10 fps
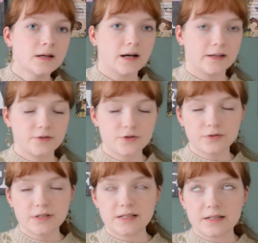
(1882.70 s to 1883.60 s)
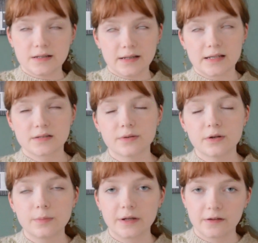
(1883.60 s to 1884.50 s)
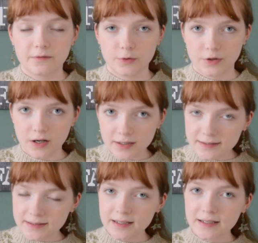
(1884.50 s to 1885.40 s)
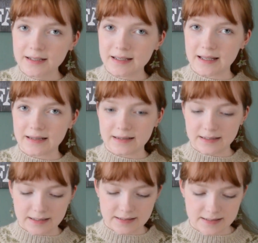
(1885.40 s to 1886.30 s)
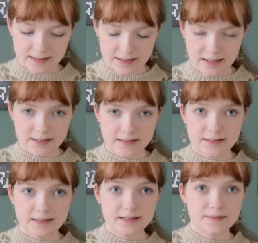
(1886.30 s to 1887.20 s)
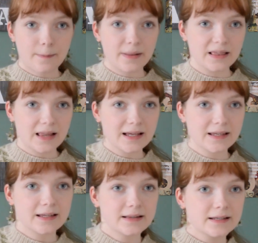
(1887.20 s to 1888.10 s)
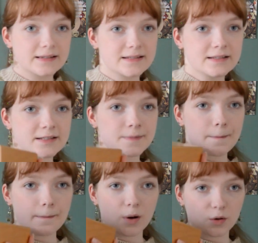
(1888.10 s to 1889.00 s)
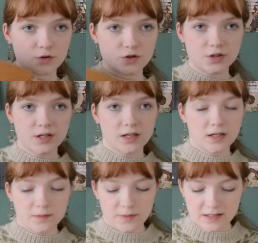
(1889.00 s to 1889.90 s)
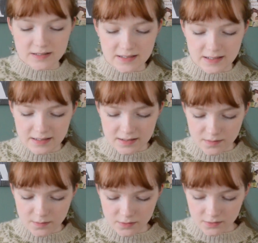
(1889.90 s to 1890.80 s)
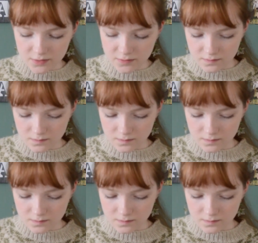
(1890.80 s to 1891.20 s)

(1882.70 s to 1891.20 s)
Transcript: this in last video, but I forgot. And it's a planket. It's in this box, because in this box